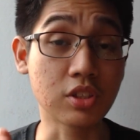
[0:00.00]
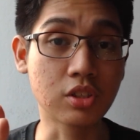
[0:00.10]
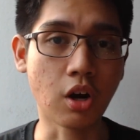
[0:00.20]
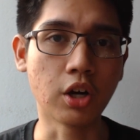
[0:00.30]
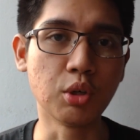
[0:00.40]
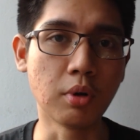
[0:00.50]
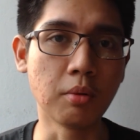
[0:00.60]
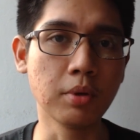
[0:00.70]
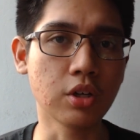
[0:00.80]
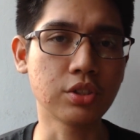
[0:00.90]

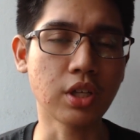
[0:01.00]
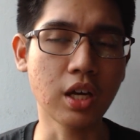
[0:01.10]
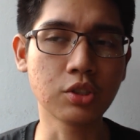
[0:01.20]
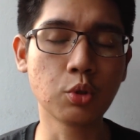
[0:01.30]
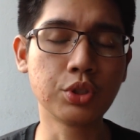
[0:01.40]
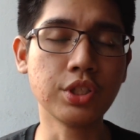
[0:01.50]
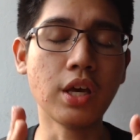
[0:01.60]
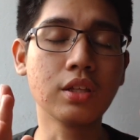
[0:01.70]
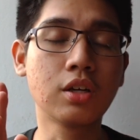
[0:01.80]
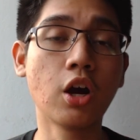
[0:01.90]
cardamom, because I
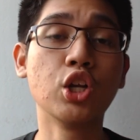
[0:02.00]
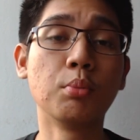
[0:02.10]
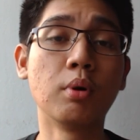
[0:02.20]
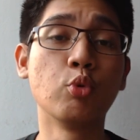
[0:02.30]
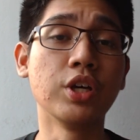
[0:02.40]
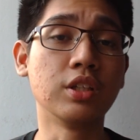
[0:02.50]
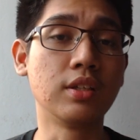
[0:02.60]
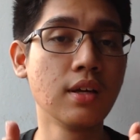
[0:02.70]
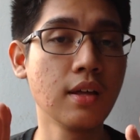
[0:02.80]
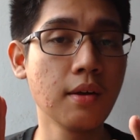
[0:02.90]
associate cardamom with
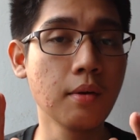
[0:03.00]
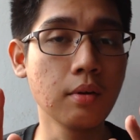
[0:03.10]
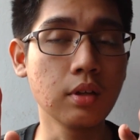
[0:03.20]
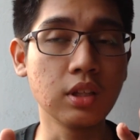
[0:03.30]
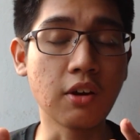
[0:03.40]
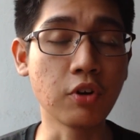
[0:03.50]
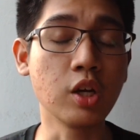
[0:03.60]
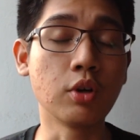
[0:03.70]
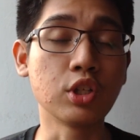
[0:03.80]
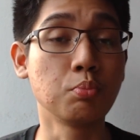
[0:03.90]
the
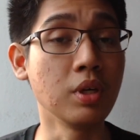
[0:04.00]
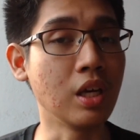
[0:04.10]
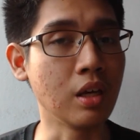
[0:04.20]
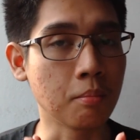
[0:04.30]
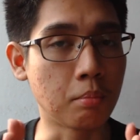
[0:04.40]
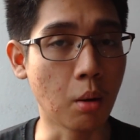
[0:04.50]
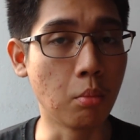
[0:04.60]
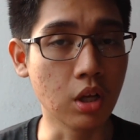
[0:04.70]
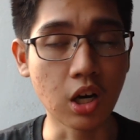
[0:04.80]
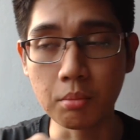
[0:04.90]
fragrance being
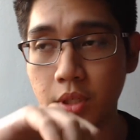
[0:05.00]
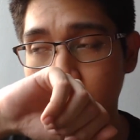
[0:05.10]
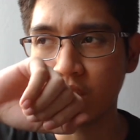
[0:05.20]
bubblegummy.